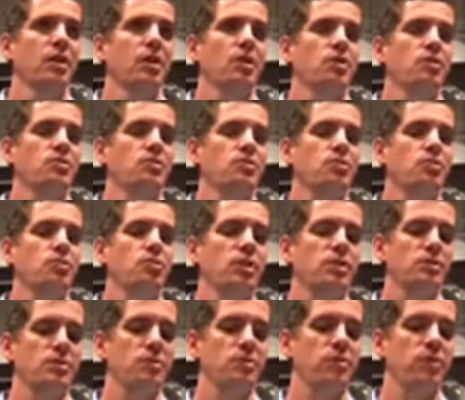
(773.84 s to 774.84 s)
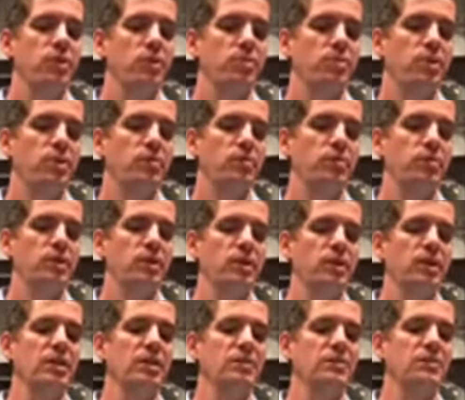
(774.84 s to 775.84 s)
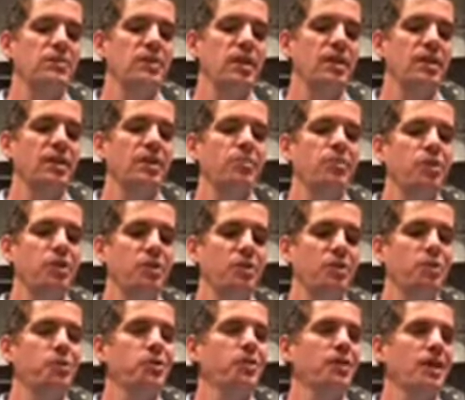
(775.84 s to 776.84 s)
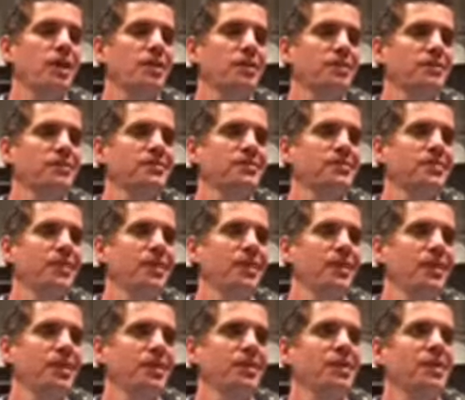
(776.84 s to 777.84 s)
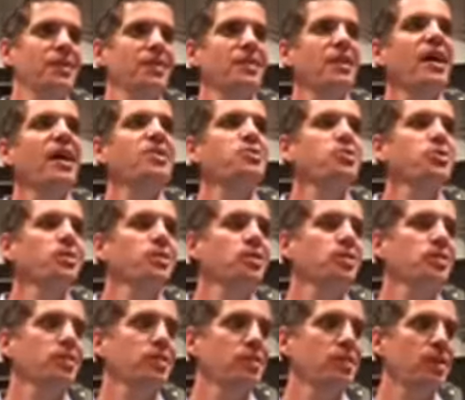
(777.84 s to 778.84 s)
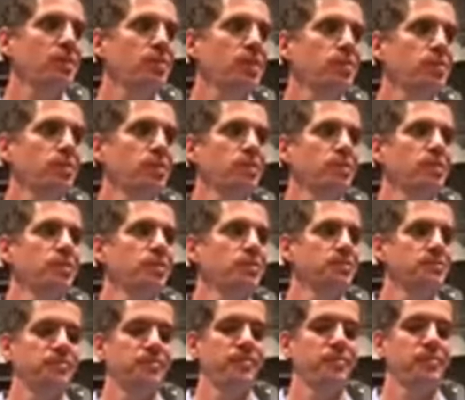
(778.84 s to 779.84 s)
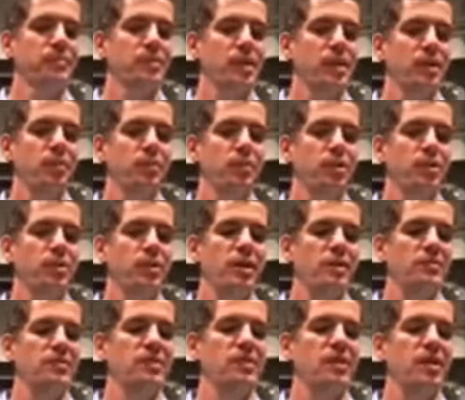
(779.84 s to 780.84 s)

So it's a very powerful thing. He's saying, I'm looking through a lattice, kind of casually looking out my window, and what do I see?